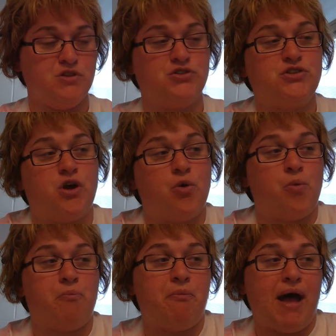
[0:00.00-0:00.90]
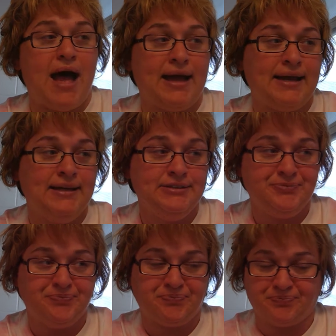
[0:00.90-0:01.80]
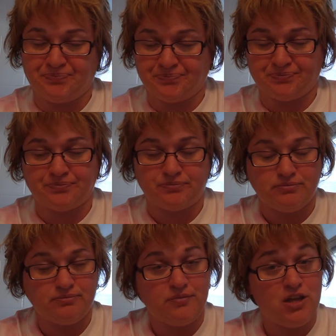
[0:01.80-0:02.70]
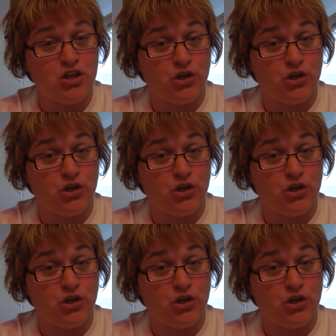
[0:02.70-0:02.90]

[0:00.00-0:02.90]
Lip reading: So back a